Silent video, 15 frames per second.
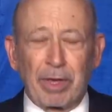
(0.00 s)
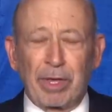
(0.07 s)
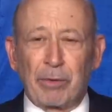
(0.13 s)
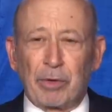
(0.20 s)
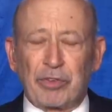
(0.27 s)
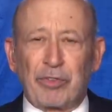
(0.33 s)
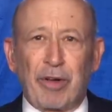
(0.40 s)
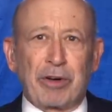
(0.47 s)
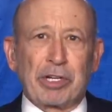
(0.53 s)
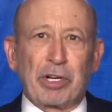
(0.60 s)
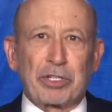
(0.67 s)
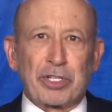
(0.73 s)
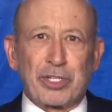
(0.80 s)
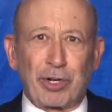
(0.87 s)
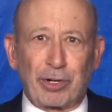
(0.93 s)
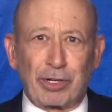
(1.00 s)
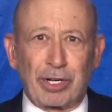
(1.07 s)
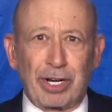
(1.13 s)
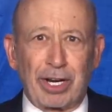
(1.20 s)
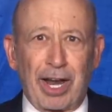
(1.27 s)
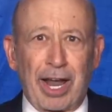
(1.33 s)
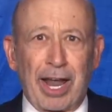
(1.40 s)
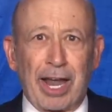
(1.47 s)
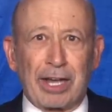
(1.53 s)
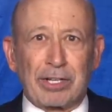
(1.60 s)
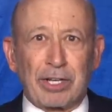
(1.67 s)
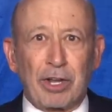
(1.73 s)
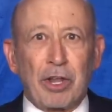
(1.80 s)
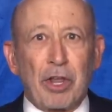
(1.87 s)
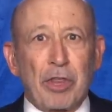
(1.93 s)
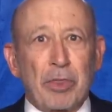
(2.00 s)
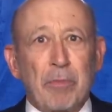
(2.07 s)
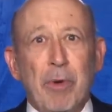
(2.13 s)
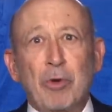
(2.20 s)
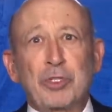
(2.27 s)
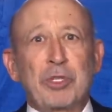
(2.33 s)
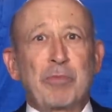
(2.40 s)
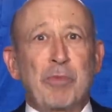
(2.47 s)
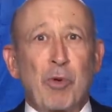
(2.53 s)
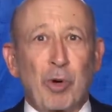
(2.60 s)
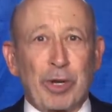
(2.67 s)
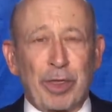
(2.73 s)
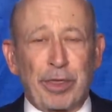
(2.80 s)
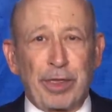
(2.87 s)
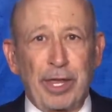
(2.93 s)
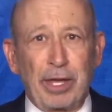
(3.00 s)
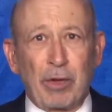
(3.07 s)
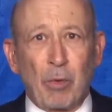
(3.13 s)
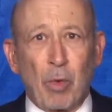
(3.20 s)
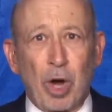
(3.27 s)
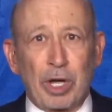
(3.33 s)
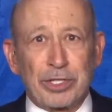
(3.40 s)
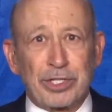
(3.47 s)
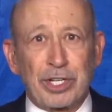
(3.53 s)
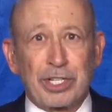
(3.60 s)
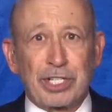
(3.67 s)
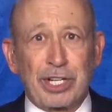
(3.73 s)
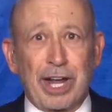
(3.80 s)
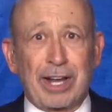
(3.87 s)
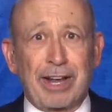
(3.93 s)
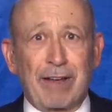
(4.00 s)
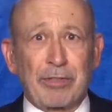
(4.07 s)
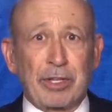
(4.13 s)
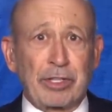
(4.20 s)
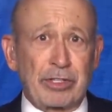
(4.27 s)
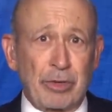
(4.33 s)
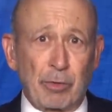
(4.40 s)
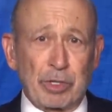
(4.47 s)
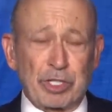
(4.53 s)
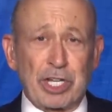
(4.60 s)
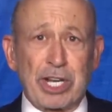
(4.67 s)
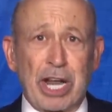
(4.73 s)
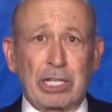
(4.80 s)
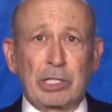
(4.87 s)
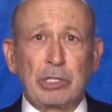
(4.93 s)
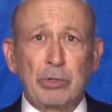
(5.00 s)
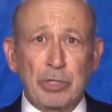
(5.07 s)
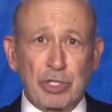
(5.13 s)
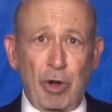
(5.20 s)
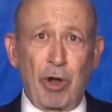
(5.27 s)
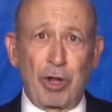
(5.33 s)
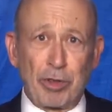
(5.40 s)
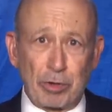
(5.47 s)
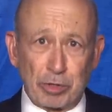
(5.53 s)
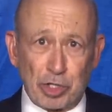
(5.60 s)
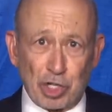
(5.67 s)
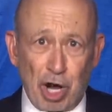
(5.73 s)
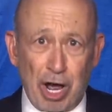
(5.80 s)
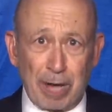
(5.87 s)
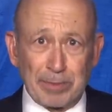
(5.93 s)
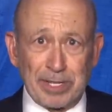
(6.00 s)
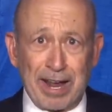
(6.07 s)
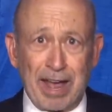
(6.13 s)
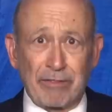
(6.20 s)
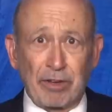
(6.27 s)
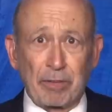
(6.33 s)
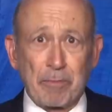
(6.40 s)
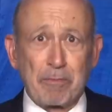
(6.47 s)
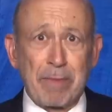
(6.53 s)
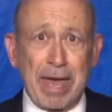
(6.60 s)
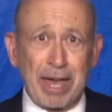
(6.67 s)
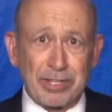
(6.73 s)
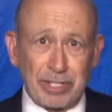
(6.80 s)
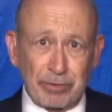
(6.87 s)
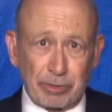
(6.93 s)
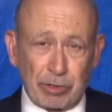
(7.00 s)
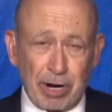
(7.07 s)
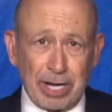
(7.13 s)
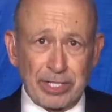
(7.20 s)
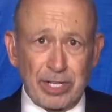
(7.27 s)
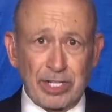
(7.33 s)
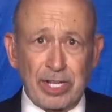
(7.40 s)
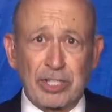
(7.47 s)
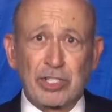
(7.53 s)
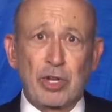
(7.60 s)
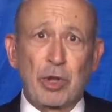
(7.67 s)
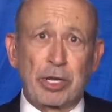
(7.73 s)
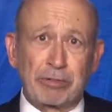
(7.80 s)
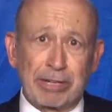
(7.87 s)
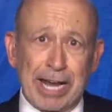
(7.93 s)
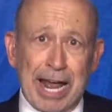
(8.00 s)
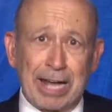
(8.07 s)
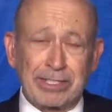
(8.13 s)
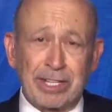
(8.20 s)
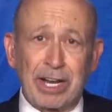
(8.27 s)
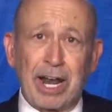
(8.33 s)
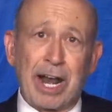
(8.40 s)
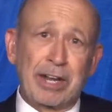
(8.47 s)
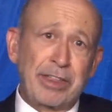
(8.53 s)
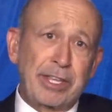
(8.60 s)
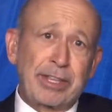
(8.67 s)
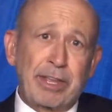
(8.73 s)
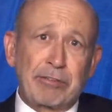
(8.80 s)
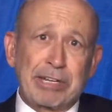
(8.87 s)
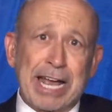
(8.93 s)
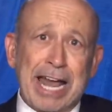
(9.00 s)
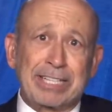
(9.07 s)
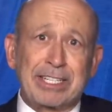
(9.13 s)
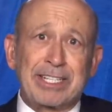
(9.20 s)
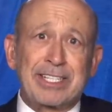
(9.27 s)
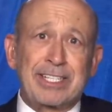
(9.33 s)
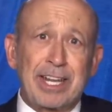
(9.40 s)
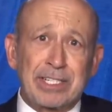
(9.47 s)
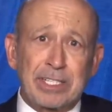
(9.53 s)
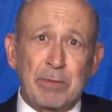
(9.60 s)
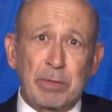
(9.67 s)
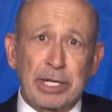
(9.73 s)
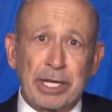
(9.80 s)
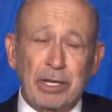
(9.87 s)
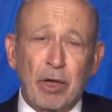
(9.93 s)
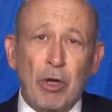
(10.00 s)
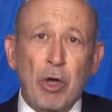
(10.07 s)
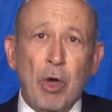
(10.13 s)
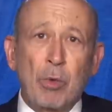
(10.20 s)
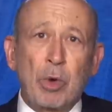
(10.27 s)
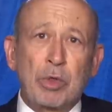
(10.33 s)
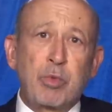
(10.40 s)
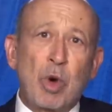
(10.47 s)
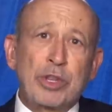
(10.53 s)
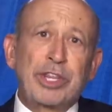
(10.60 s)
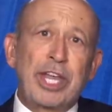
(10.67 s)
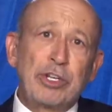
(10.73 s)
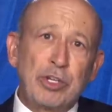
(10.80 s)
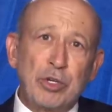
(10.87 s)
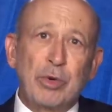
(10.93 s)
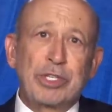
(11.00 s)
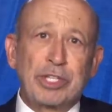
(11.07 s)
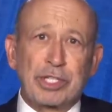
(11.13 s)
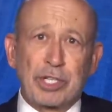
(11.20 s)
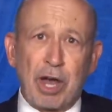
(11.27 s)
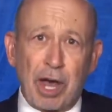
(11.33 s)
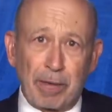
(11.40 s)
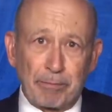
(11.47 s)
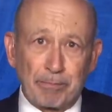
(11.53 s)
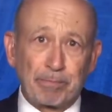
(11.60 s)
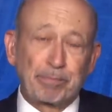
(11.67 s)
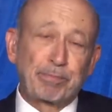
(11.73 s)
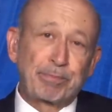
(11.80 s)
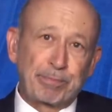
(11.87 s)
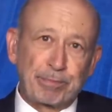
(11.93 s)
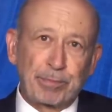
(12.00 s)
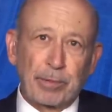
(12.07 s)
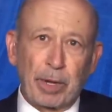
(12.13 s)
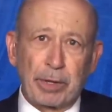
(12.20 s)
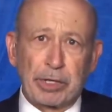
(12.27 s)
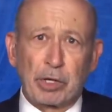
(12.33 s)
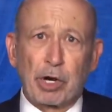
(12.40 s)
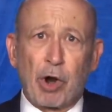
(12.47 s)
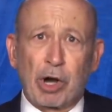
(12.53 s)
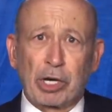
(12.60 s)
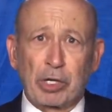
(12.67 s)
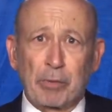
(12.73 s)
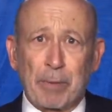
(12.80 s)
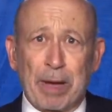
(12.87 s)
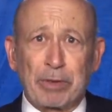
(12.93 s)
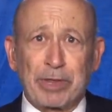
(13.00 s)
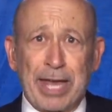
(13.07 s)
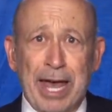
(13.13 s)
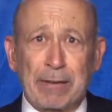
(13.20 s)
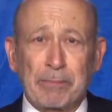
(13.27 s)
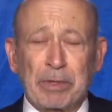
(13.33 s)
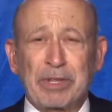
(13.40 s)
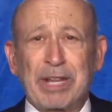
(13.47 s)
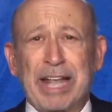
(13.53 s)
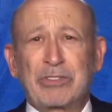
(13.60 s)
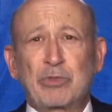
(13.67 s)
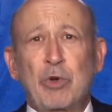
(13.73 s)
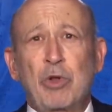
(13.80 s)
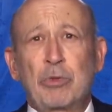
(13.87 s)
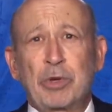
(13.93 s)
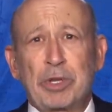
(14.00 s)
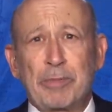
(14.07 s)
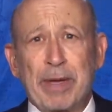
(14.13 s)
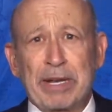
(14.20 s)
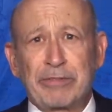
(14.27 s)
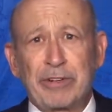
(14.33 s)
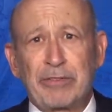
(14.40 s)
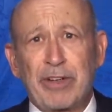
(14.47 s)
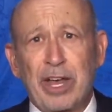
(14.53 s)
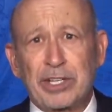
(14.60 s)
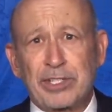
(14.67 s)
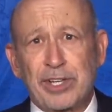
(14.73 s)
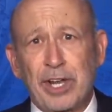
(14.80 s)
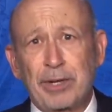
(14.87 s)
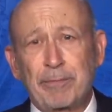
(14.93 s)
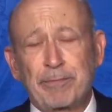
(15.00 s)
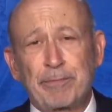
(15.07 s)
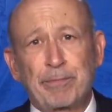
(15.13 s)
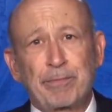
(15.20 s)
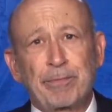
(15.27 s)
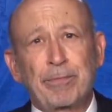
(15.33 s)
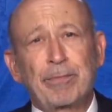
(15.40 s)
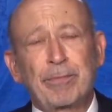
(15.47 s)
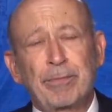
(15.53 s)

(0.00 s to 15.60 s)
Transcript: it was very uncertain, and the most important thing was to not have was to not lose right. all those jobs and have a massive crisis. And so they reacted, and I think they reacted sensibly with what they knew at the time. Mm-hmm. And you can argue about that, but that's all with the benefit of hindsight. Right.